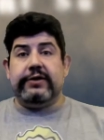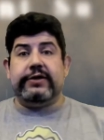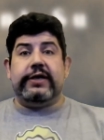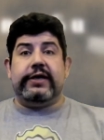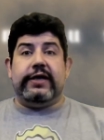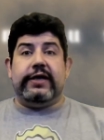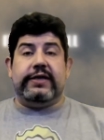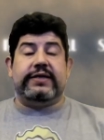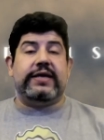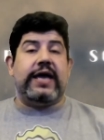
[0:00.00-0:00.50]

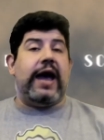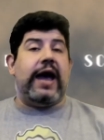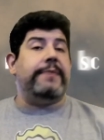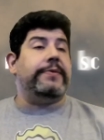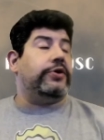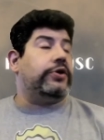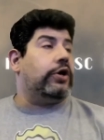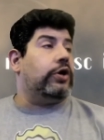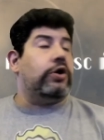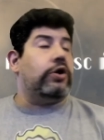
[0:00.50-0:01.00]
like it's time
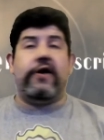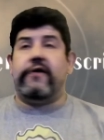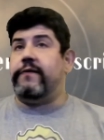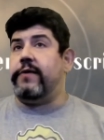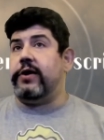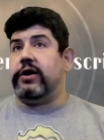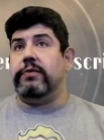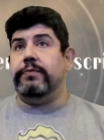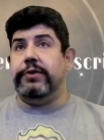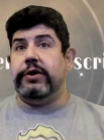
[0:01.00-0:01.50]
to turn off
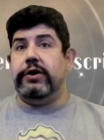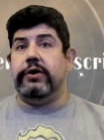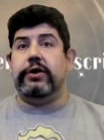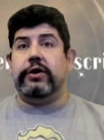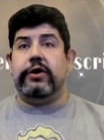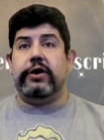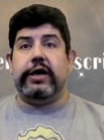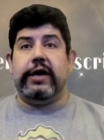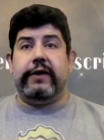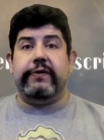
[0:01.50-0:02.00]
my
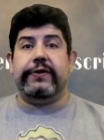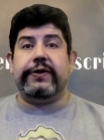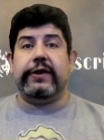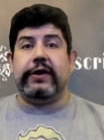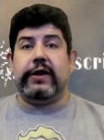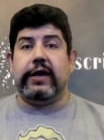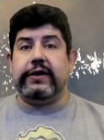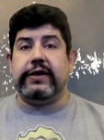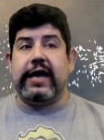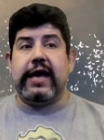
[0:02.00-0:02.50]
computer and everything
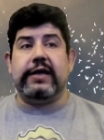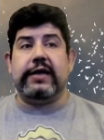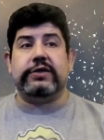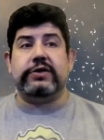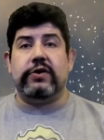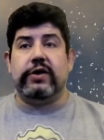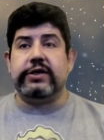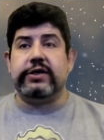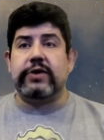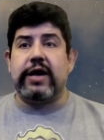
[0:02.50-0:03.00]
like that.
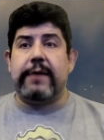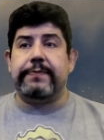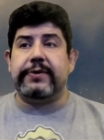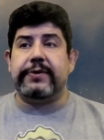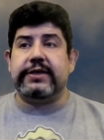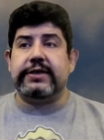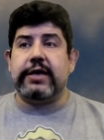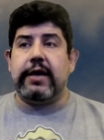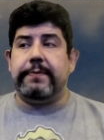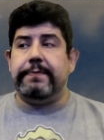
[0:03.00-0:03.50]
So let's wrap
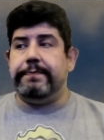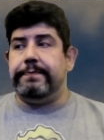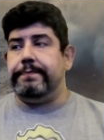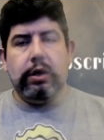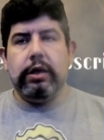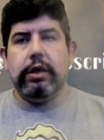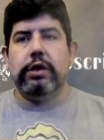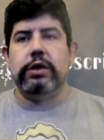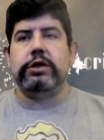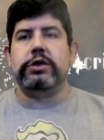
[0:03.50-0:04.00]
this up.
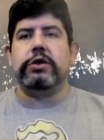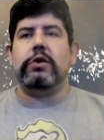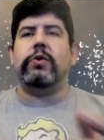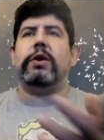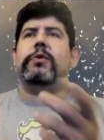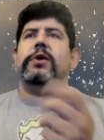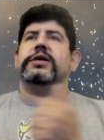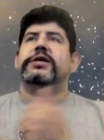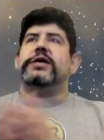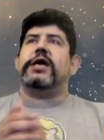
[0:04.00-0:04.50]
So where
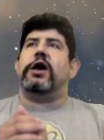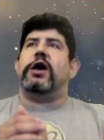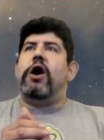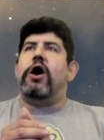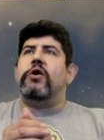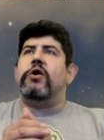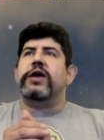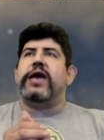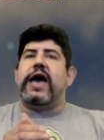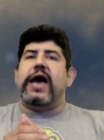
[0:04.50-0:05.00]
was I?
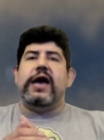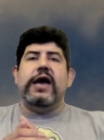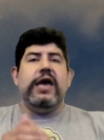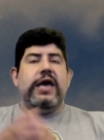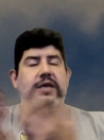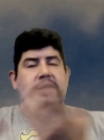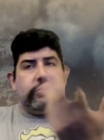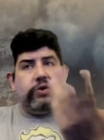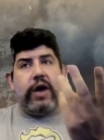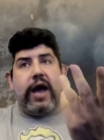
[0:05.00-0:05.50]
Oh yeah.
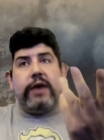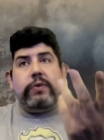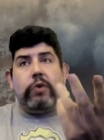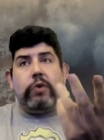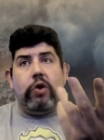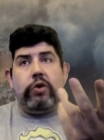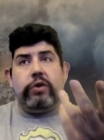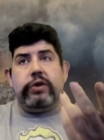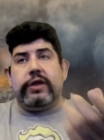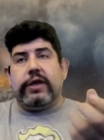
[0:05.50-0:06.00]
So I
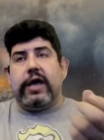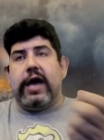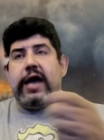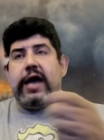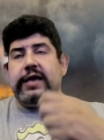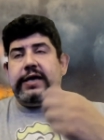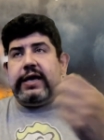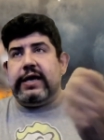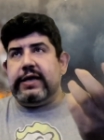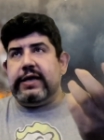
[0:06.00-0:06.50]
roll
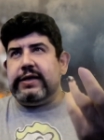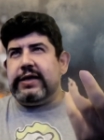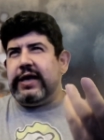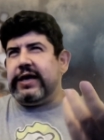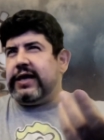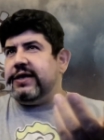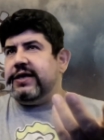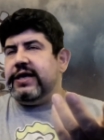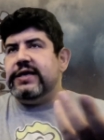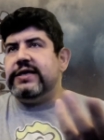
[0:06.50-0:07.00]

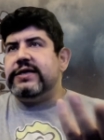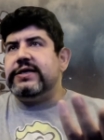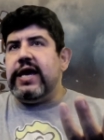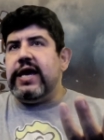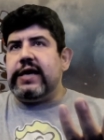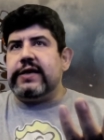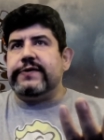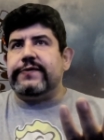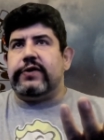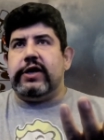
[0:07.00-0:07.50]
like a
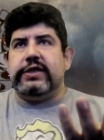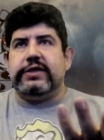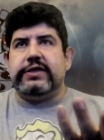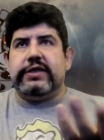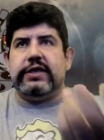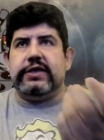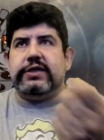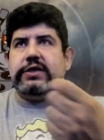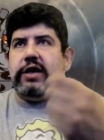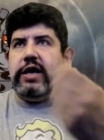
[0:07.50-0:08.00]
d6, for
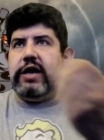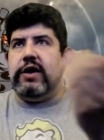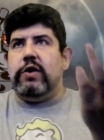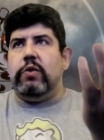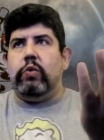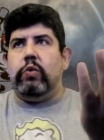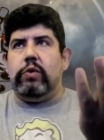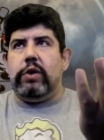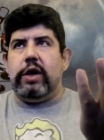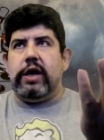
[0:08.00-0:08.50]
instance,
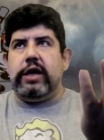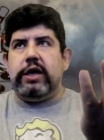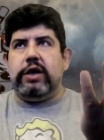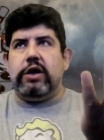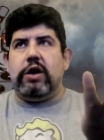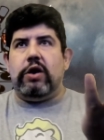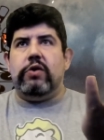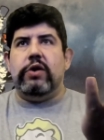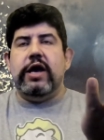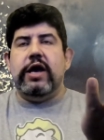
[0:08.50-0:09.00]
and you
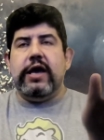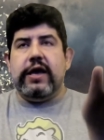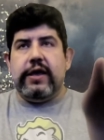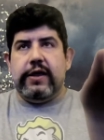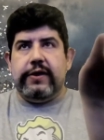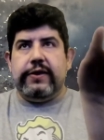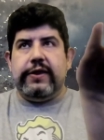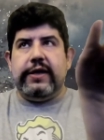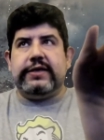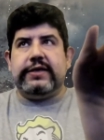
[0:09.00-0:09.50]
know,
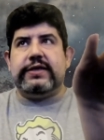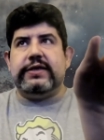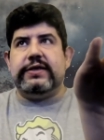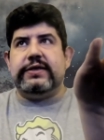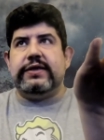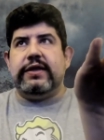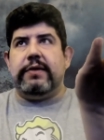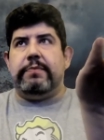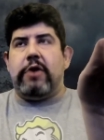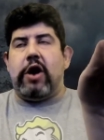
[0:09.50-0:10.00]
this is
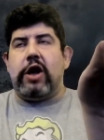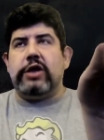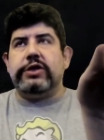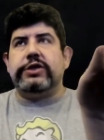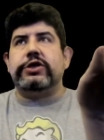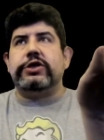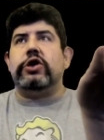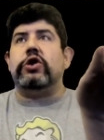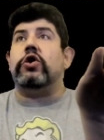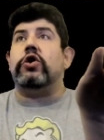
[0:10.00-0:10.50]
the
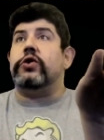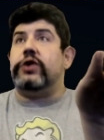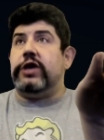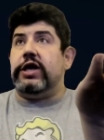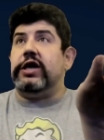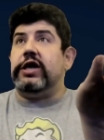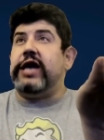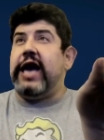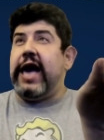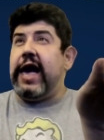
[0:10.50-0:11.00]
monster or the
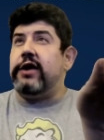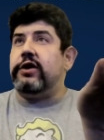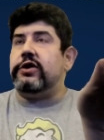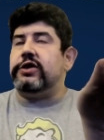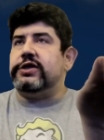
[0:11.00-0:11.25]
encounter's